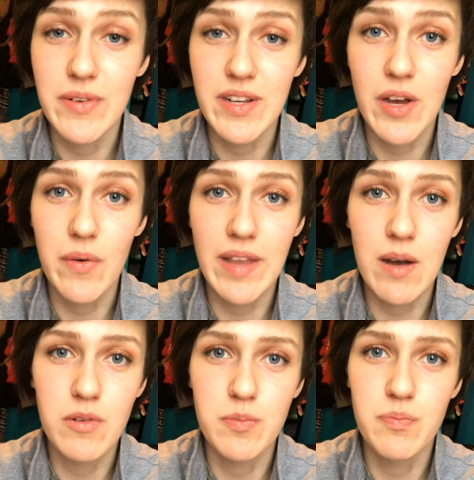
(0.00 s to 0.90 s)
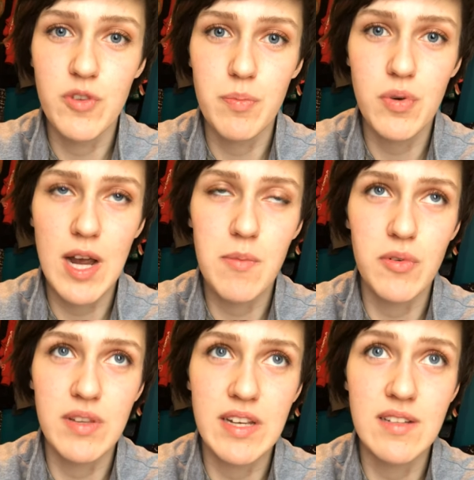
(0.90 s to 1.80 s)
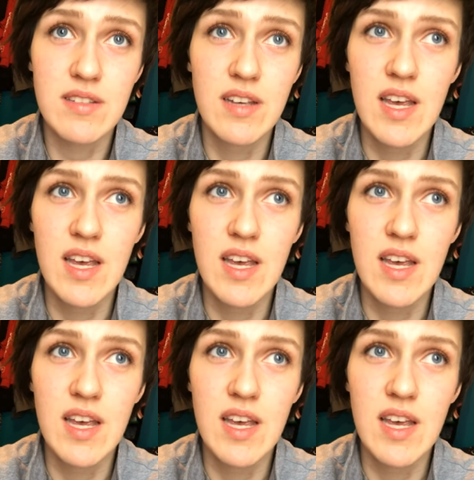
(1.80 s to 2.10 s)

you know, and that was for primal needs.